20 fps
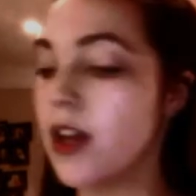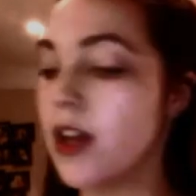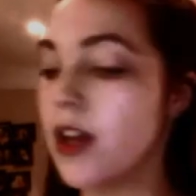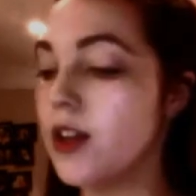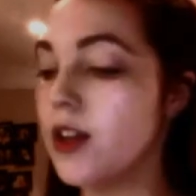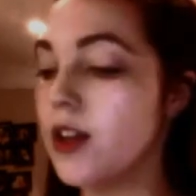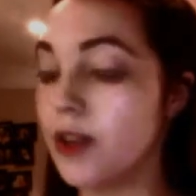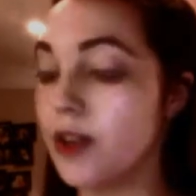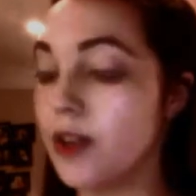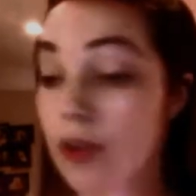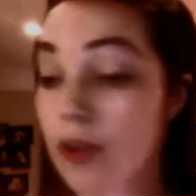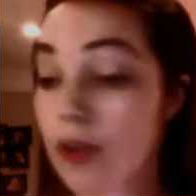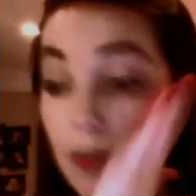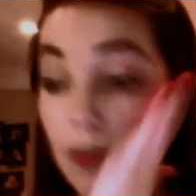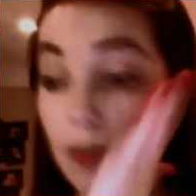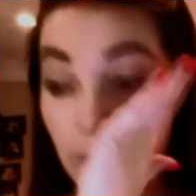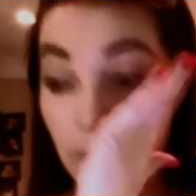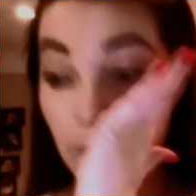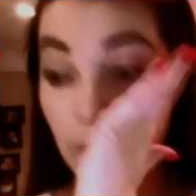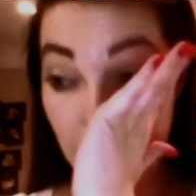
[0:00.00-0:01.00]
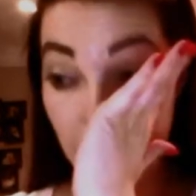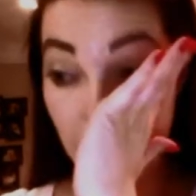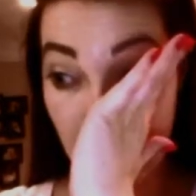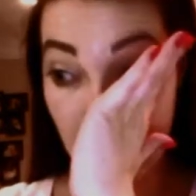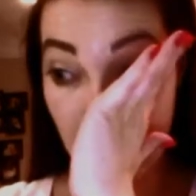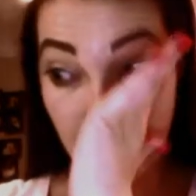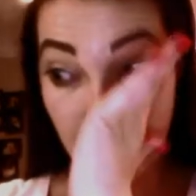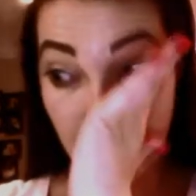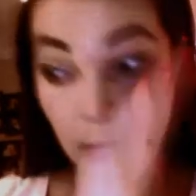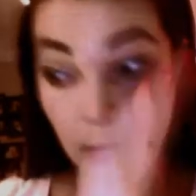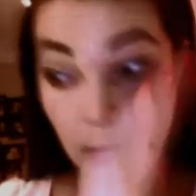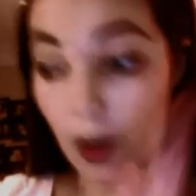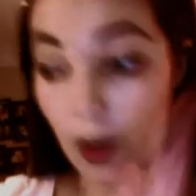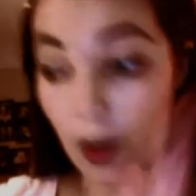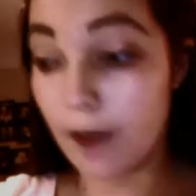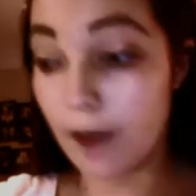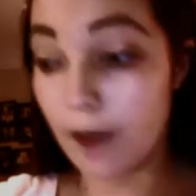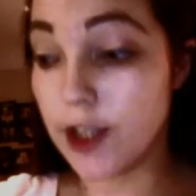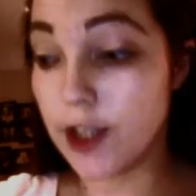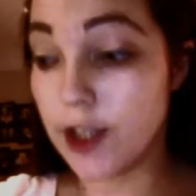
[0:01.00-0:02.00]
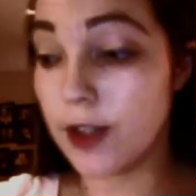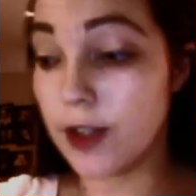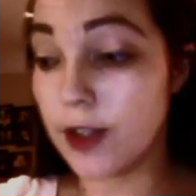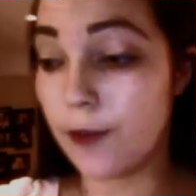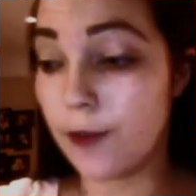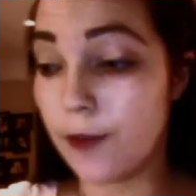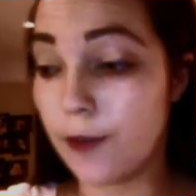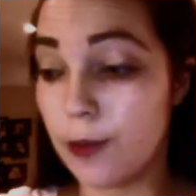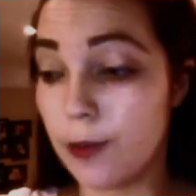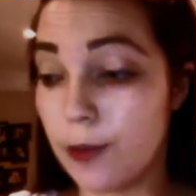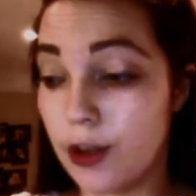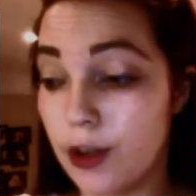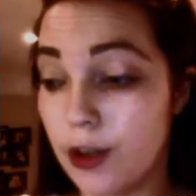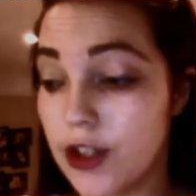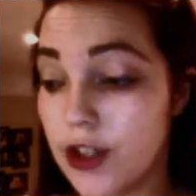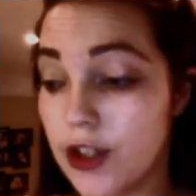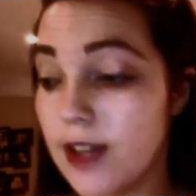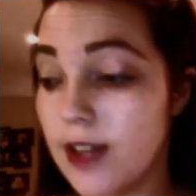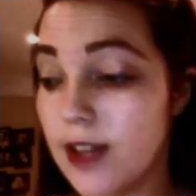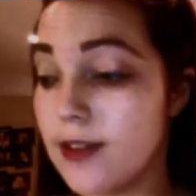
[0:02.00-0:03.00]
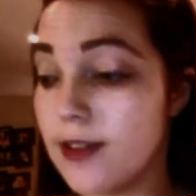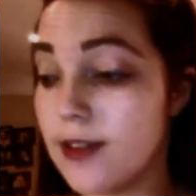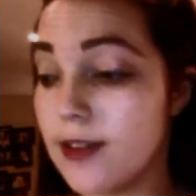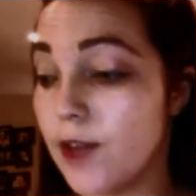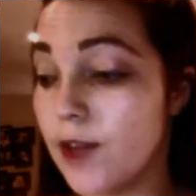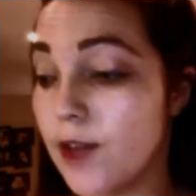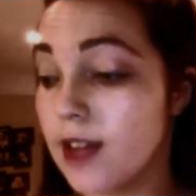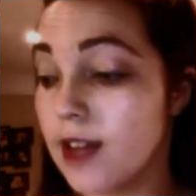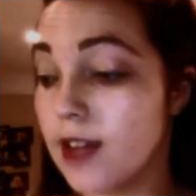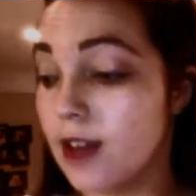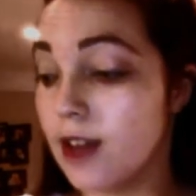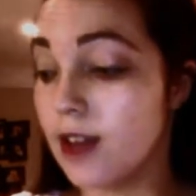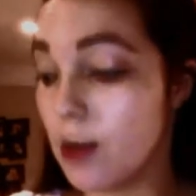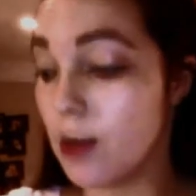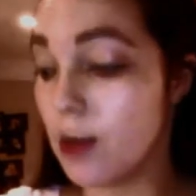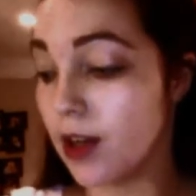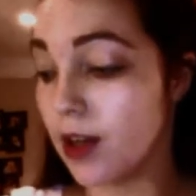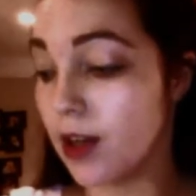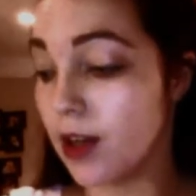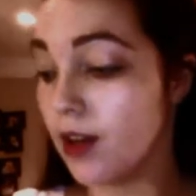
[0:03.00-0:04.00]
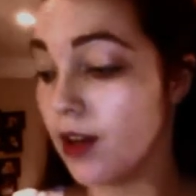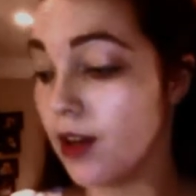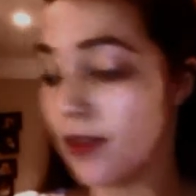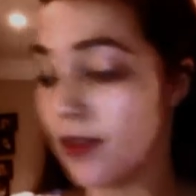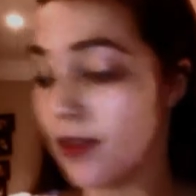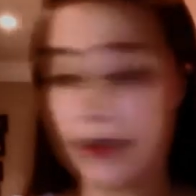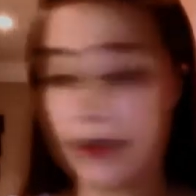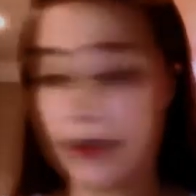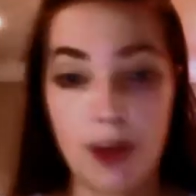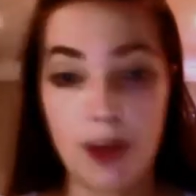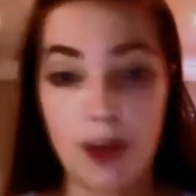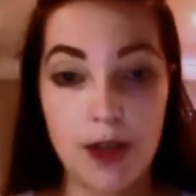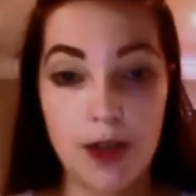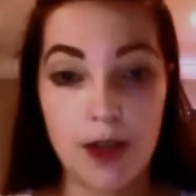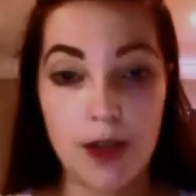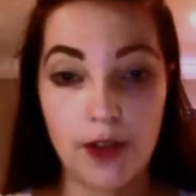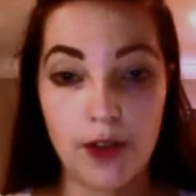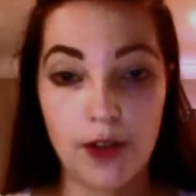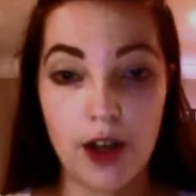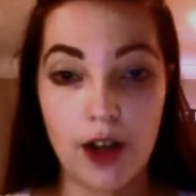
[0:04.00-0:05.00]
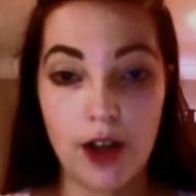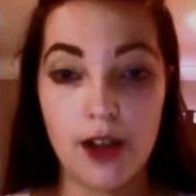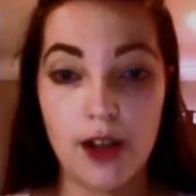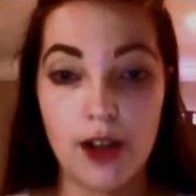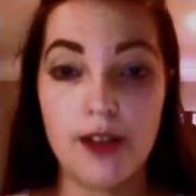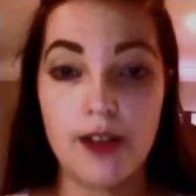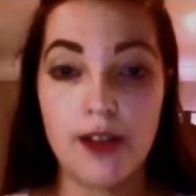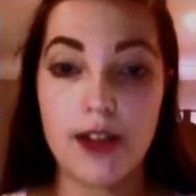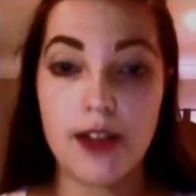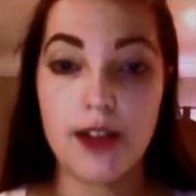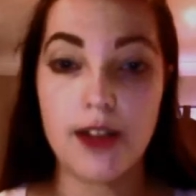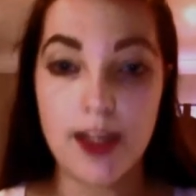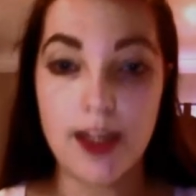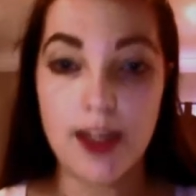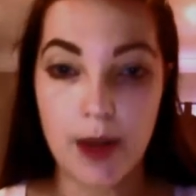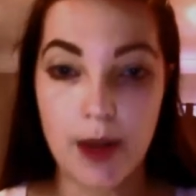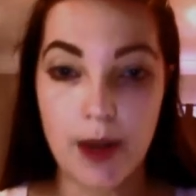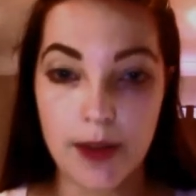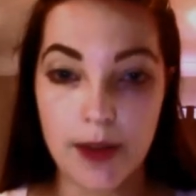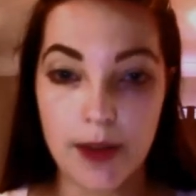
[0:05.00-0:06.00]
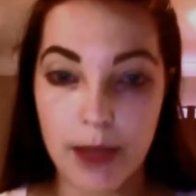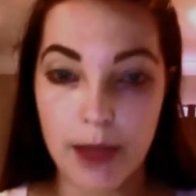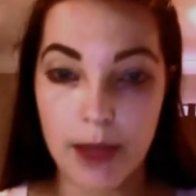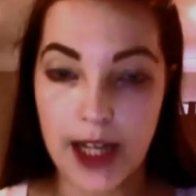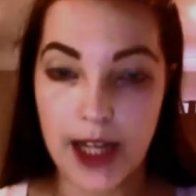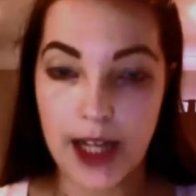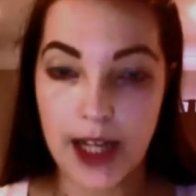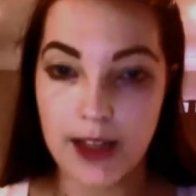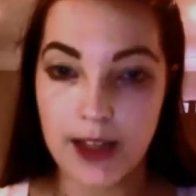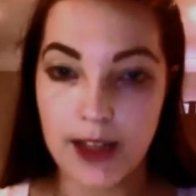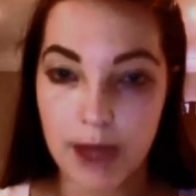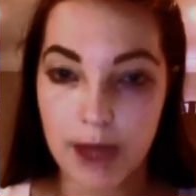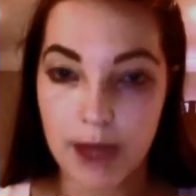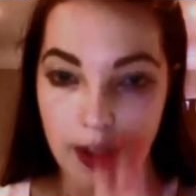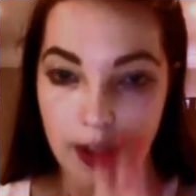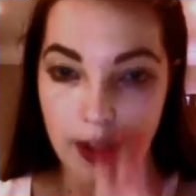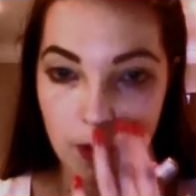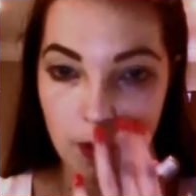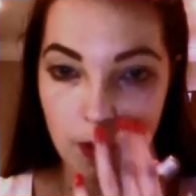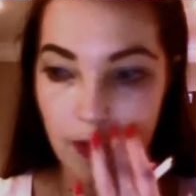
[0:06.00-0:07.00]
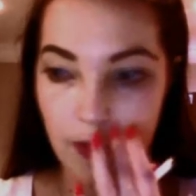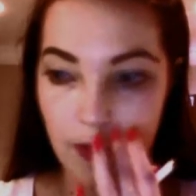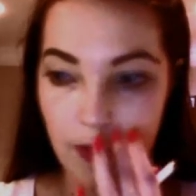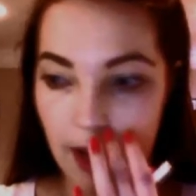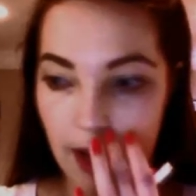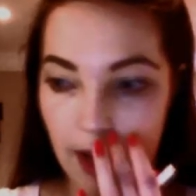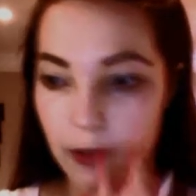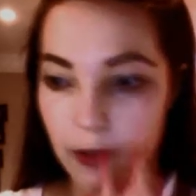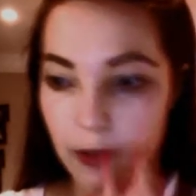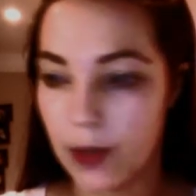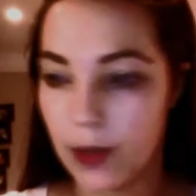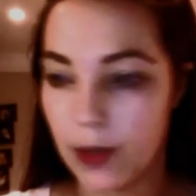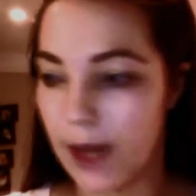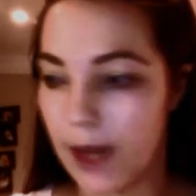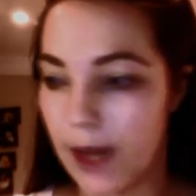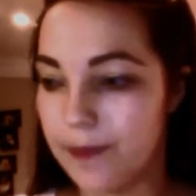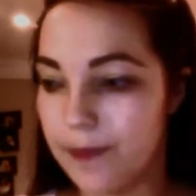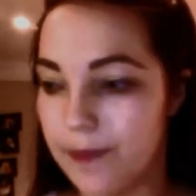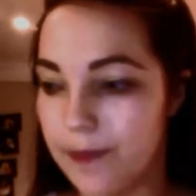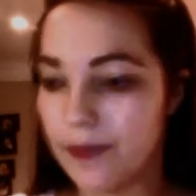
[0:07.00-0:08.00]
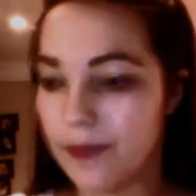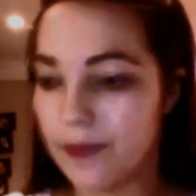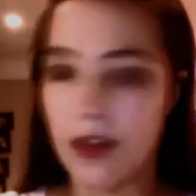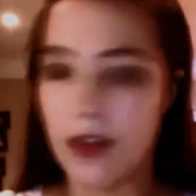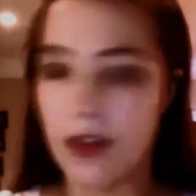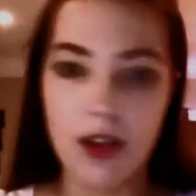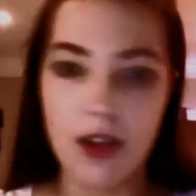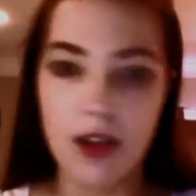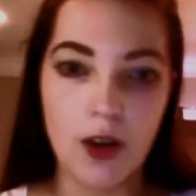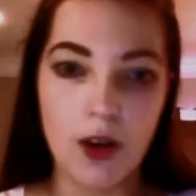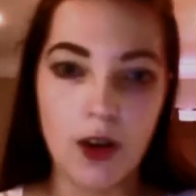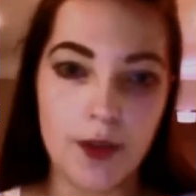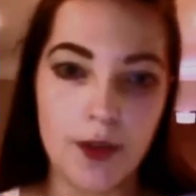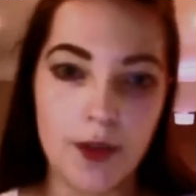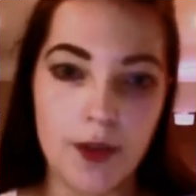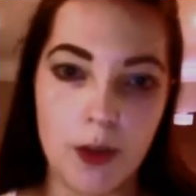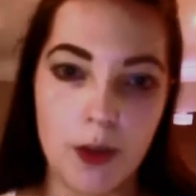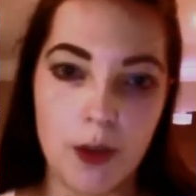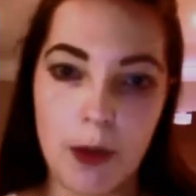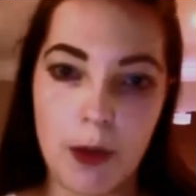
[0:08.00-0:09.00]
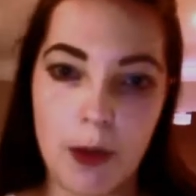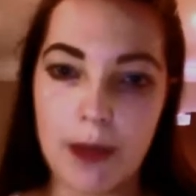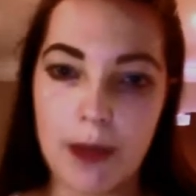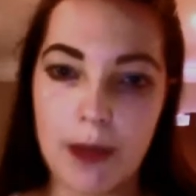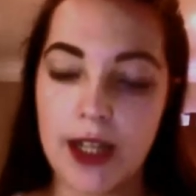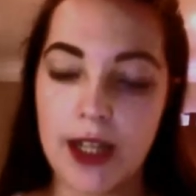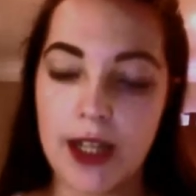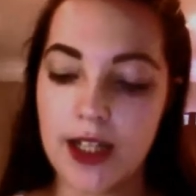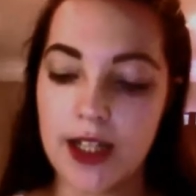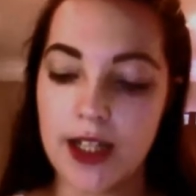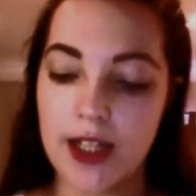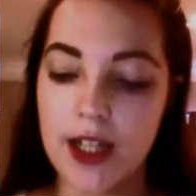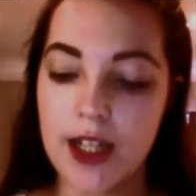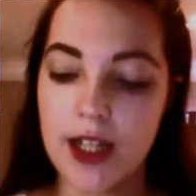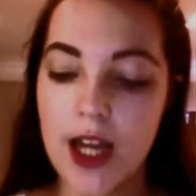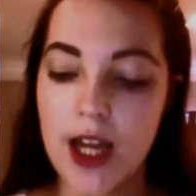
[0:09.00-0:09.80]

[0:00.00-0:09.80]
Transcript: So you will need quite a few different brushes for this look because there's so many different colours. You need to be able to blend and make sure that they're all still properly blended.